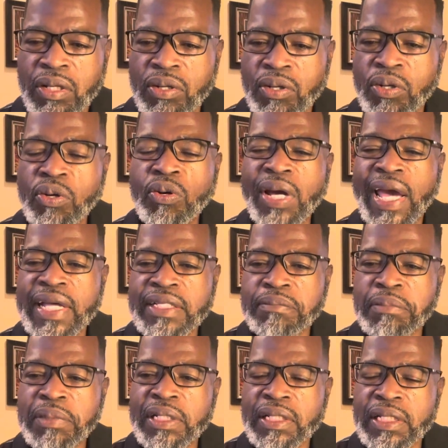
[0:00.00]
who has
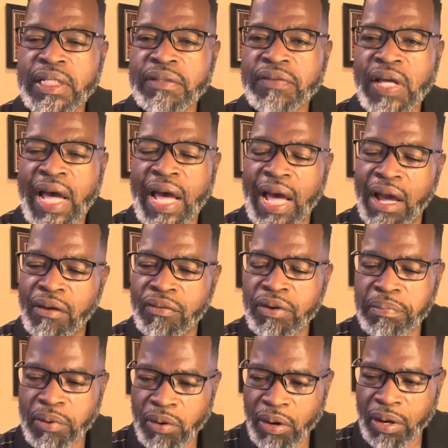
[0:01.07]
believed our
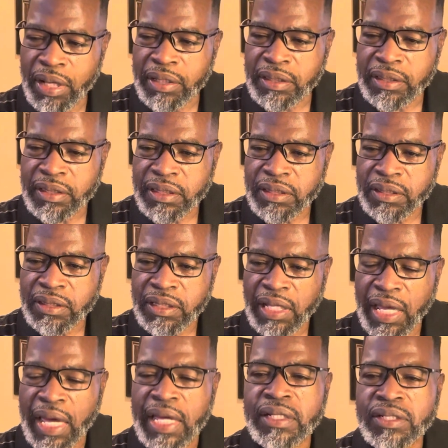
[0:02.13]
report?
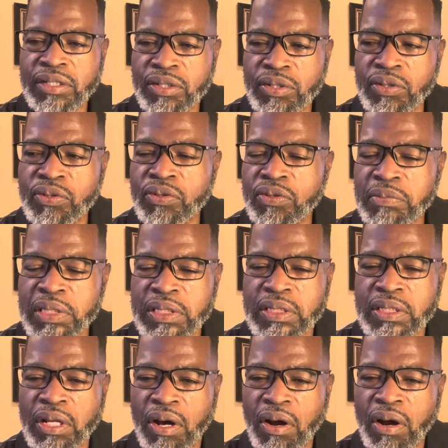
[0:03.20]
And to whom is
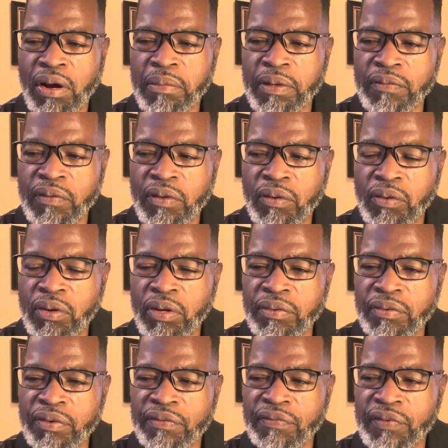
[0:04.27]
the arm of the Lord
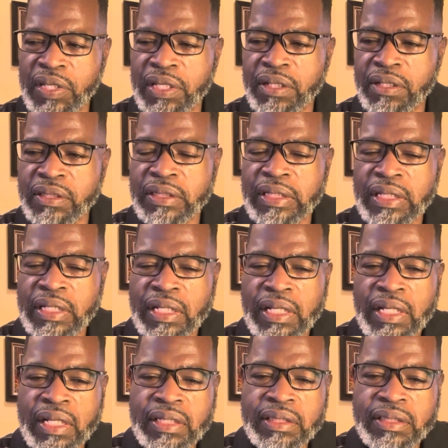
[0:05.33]
revealed?
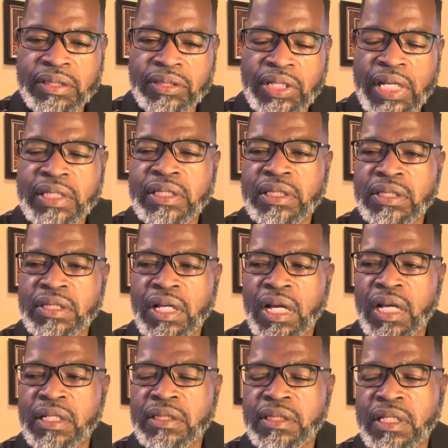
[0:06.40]
Suggesting to
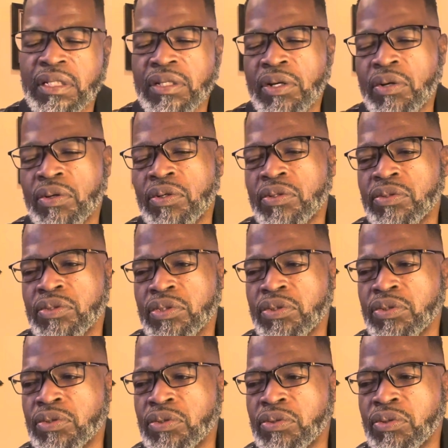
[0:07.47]
us that those
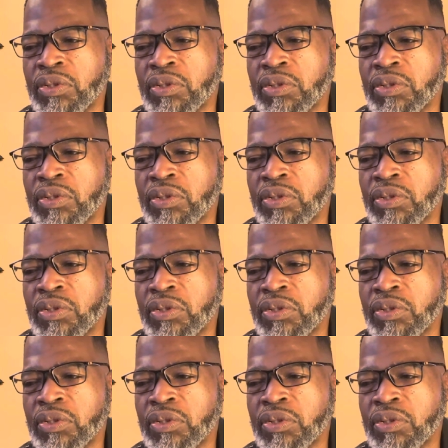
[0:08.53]
who